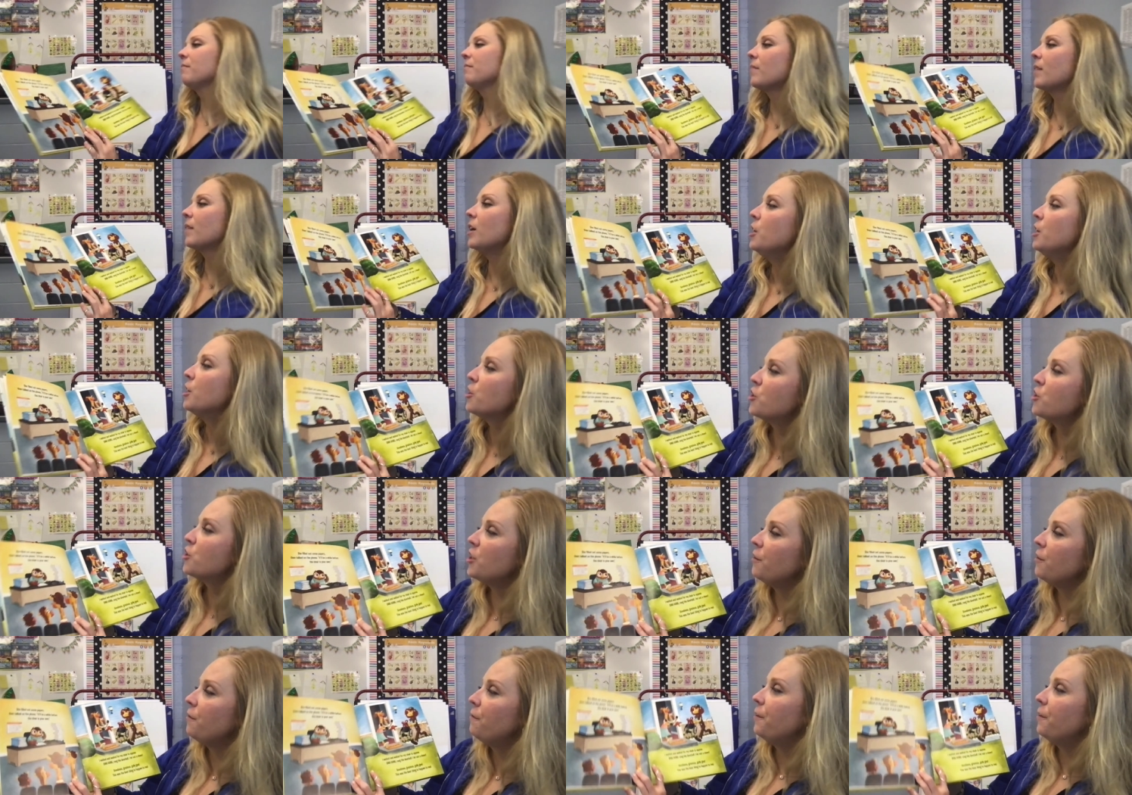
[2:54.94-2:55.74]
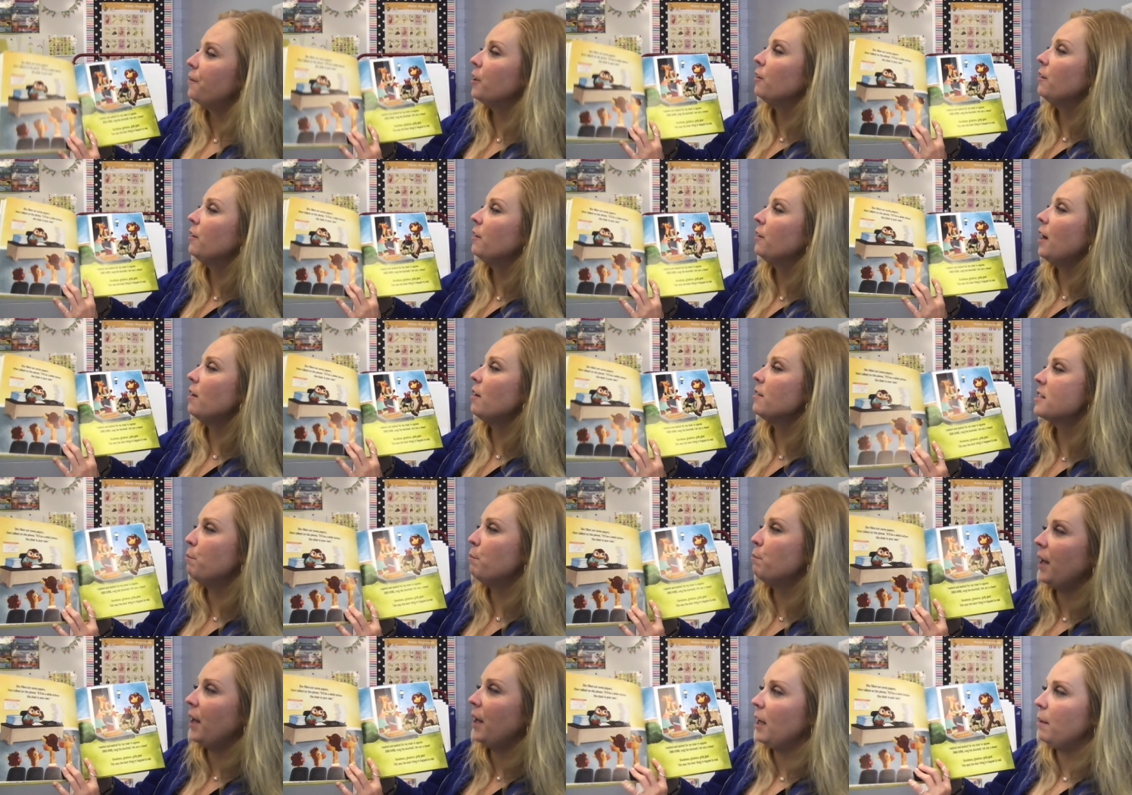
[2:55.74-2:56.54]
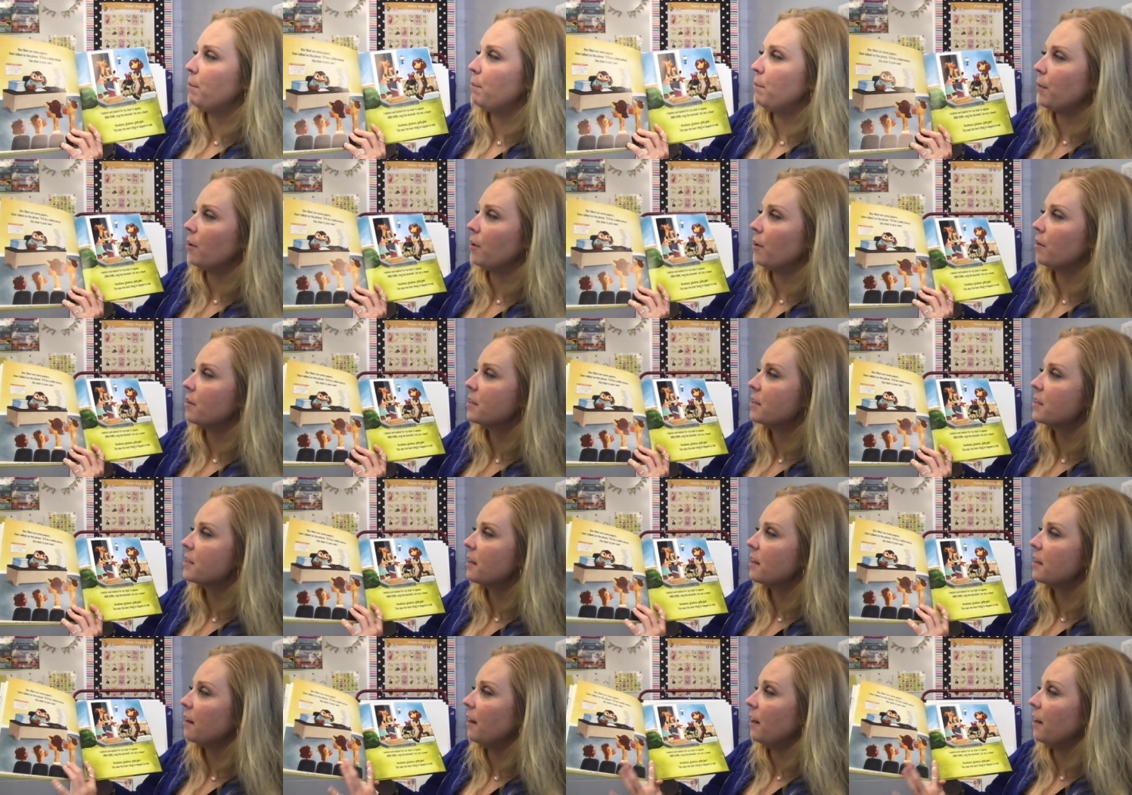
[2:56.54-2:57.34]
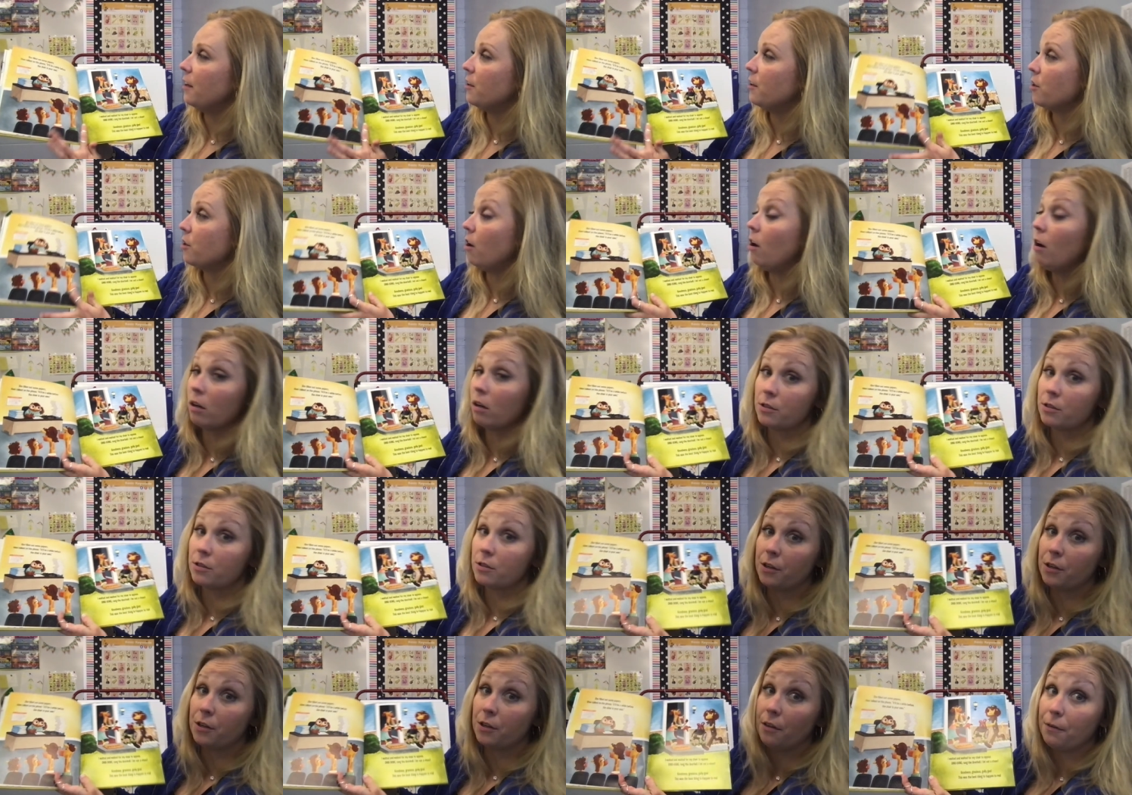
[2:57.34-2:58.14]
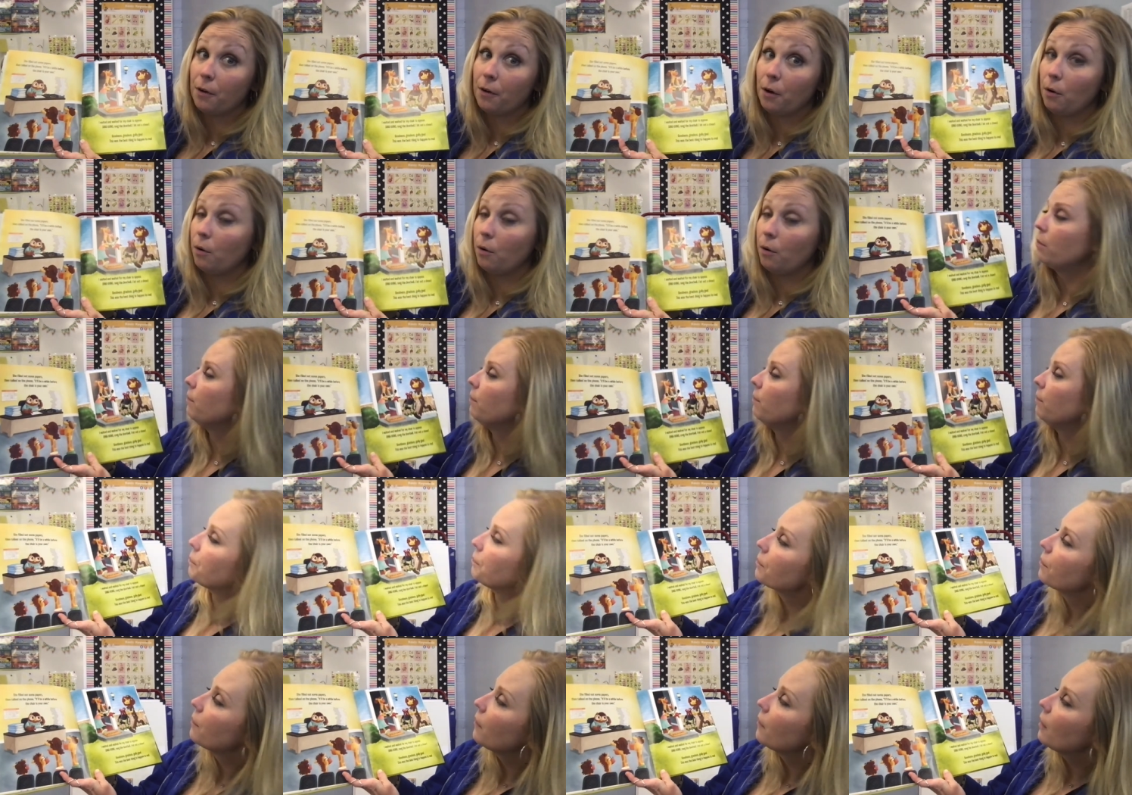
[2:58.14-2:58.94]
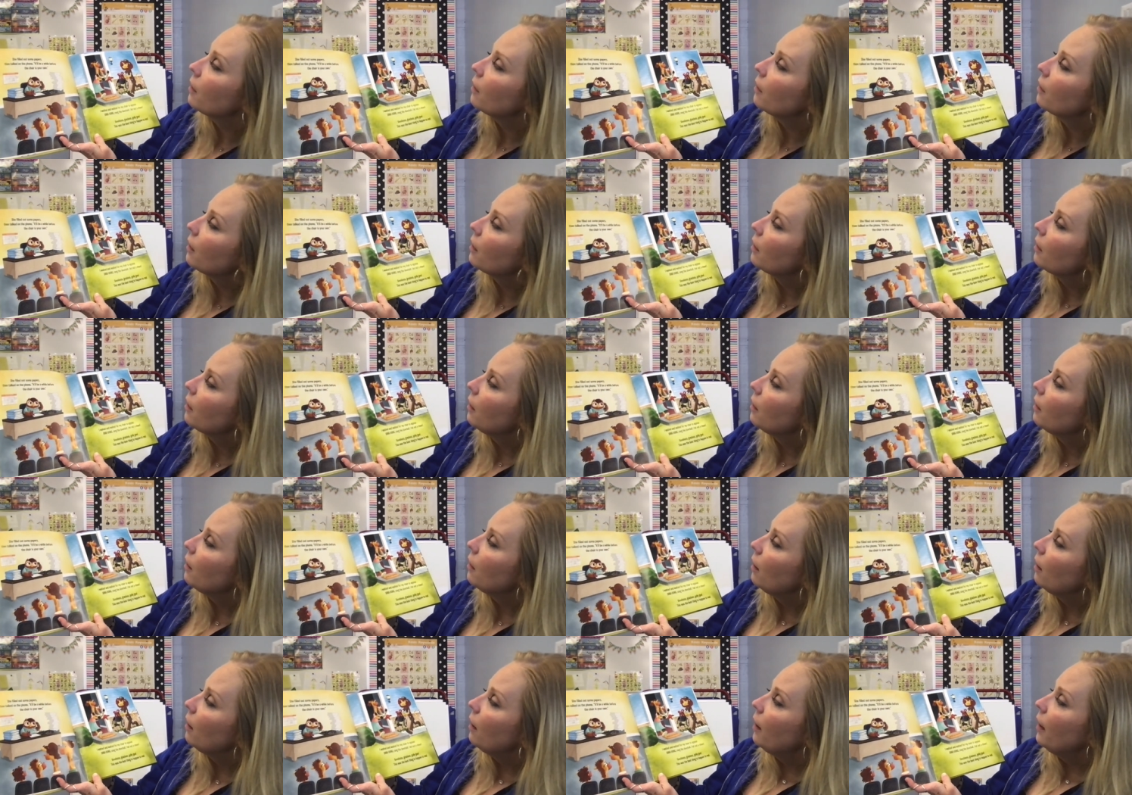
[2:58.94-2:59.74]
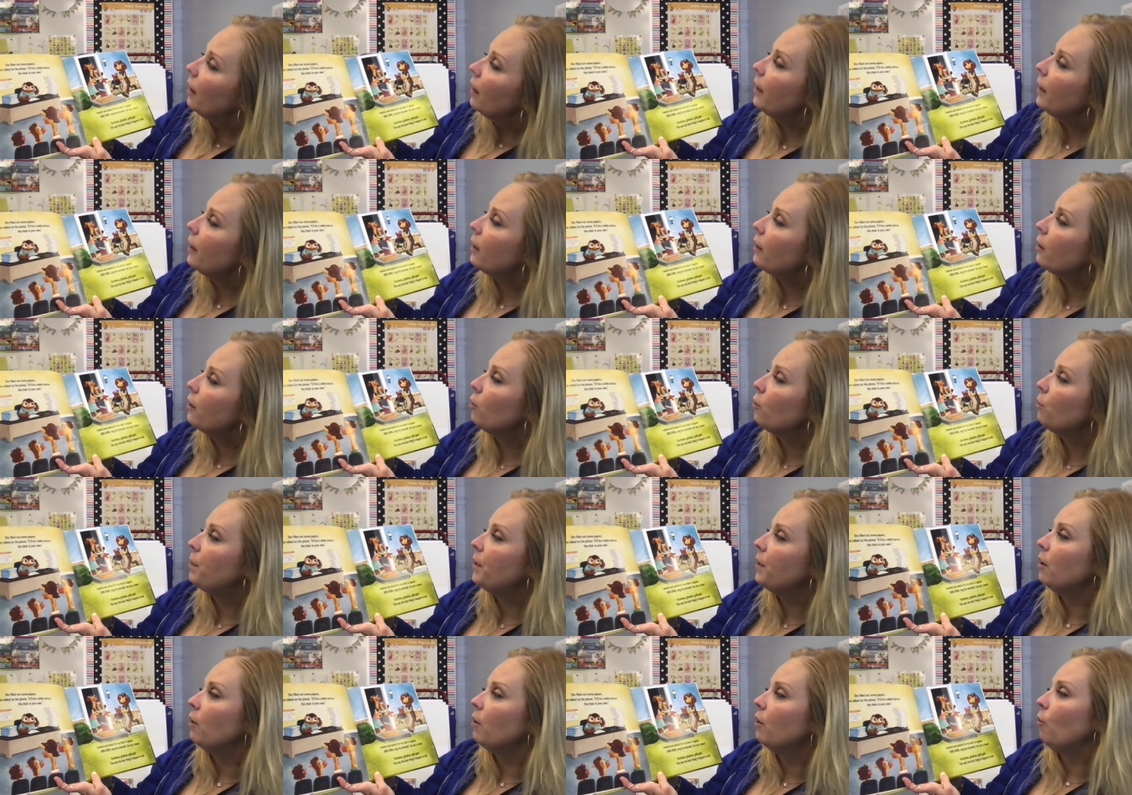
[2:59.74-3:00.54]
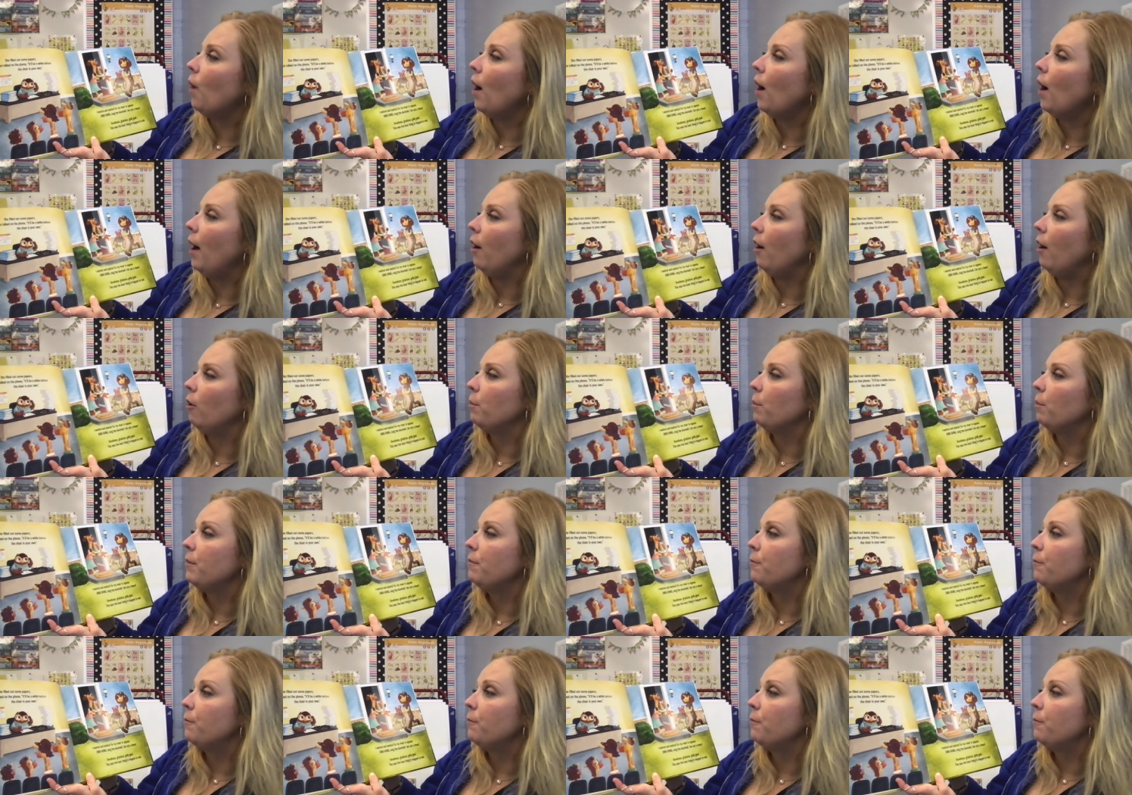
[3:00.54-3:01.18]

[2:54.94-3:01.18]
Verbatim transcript: She filled out some papers, then talked on the phone. It'll be a while before your